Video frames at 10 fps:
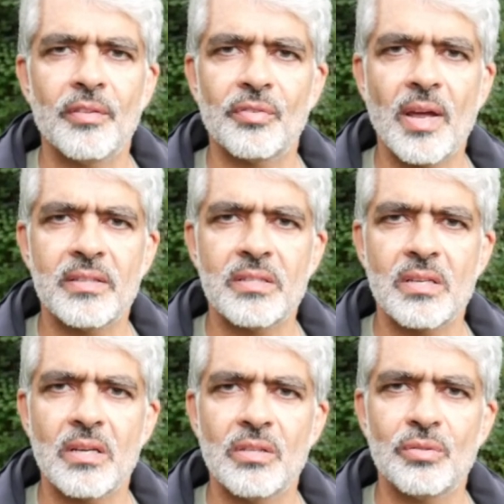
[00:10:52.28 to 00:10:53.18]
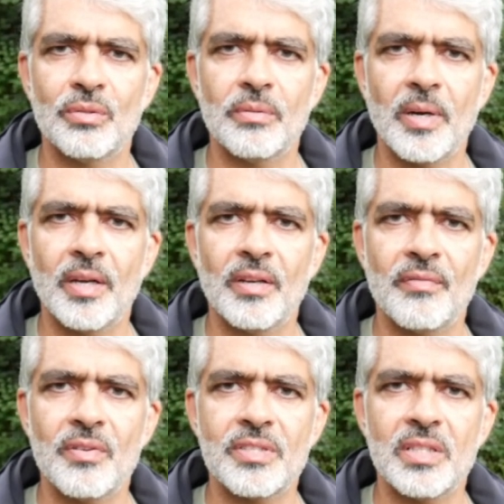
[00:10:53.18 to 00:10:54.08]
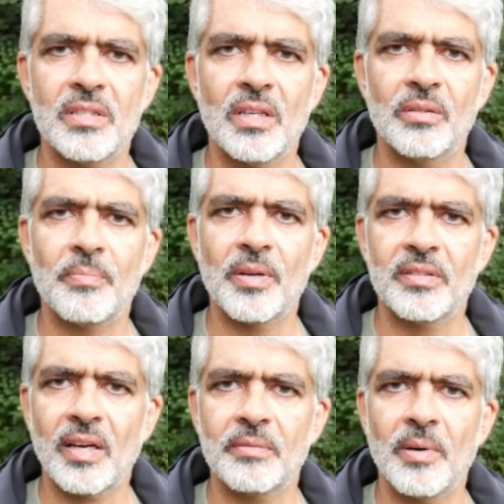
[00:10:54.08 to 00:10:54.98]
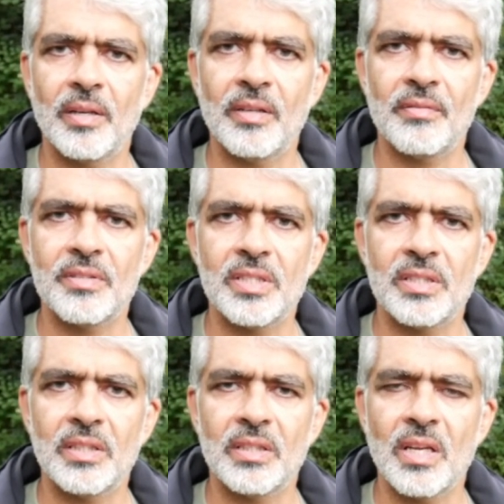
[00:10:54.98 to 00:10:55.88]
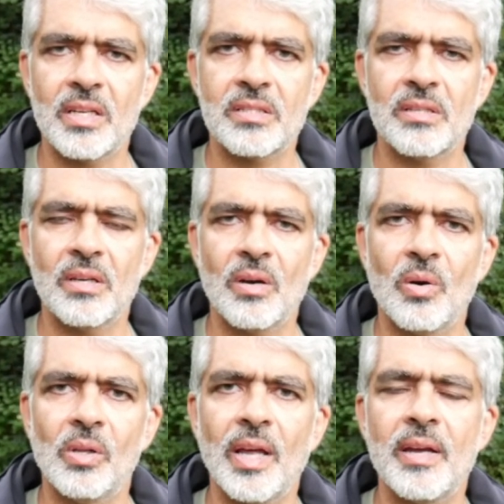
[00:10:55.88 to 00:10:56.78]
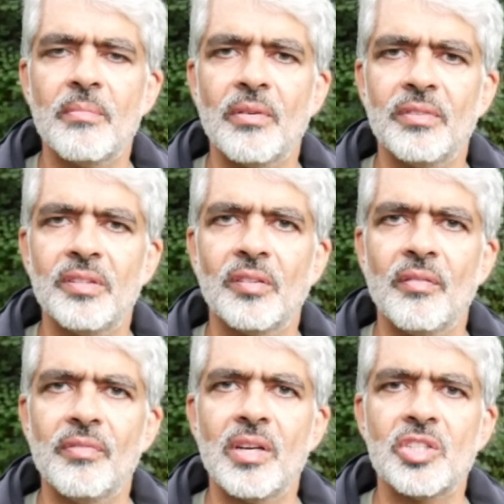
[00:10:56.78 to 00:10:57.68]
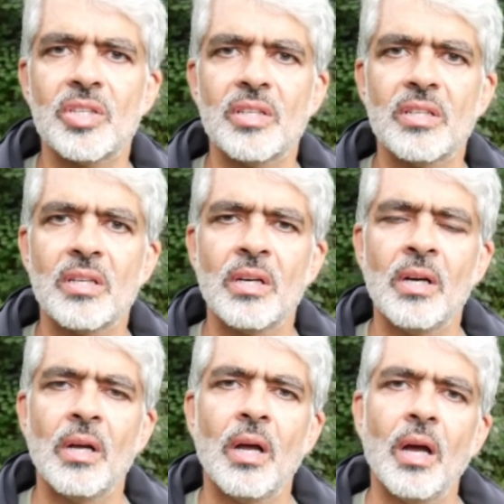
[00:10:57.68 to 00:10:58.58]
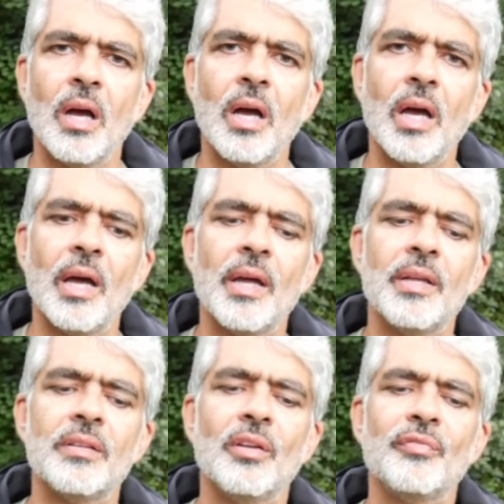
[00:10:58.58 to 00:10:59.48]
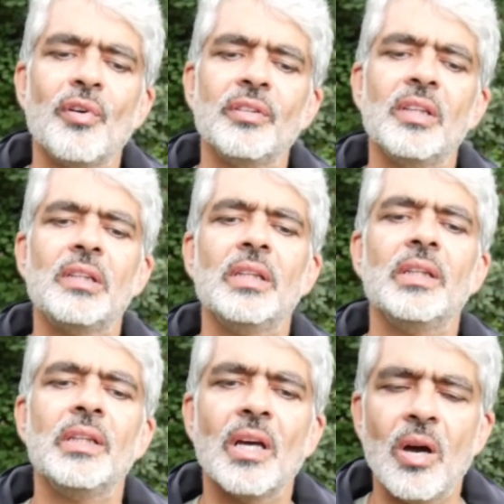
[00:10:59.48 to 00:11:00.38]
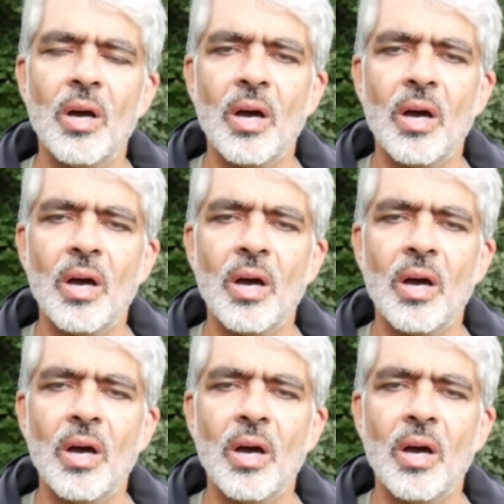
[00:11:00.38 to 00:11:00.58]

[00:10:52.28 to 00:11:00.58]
threat to biodiversity and to protect biodiversity. That's the whole aim of this convention. And unfortunately,